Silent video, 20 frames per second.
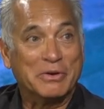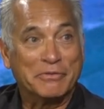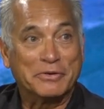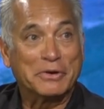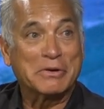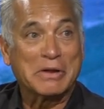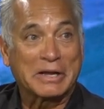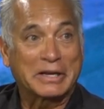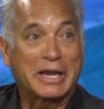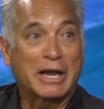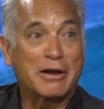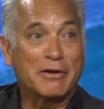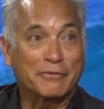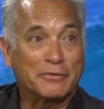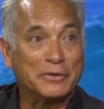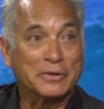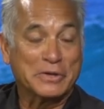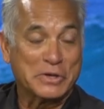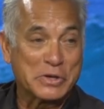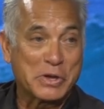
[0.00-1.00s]
If you're not
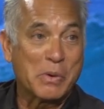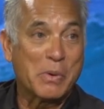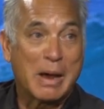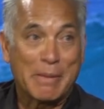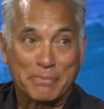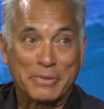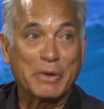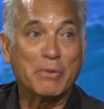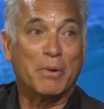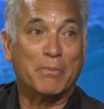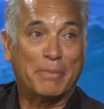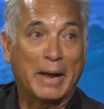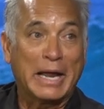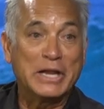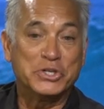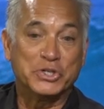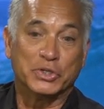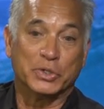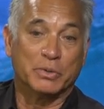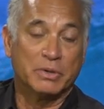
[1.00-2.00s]
careful and you go up, they will
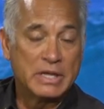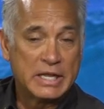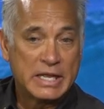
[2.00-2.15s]
bite you.